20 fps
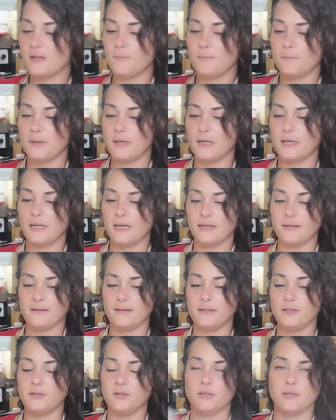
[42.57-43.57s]
but I
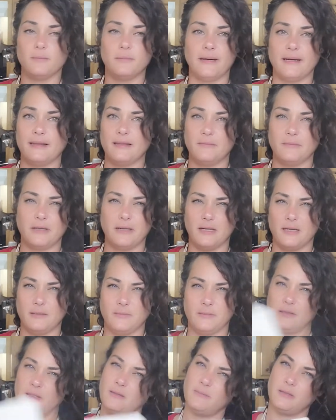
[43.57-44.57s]
think you can buy them at
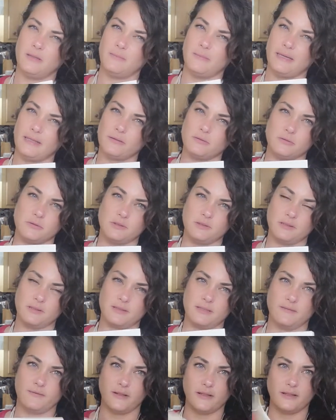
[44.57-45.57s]
Hobby Lobby and Michael's,
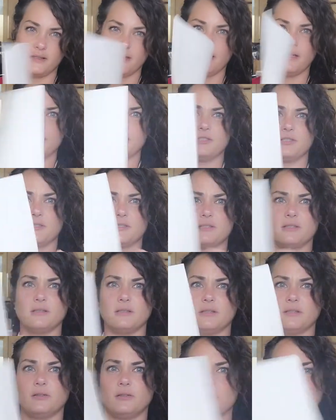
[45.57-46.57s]
stuff like that. It's just a
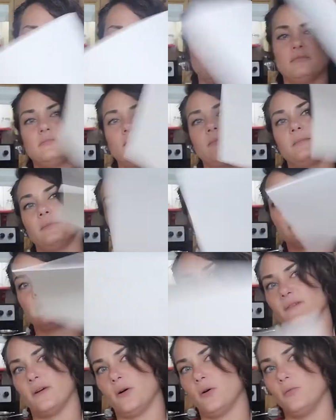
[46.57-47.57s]
little piece
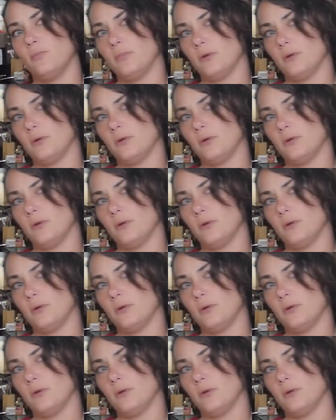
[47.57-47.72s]
of foam,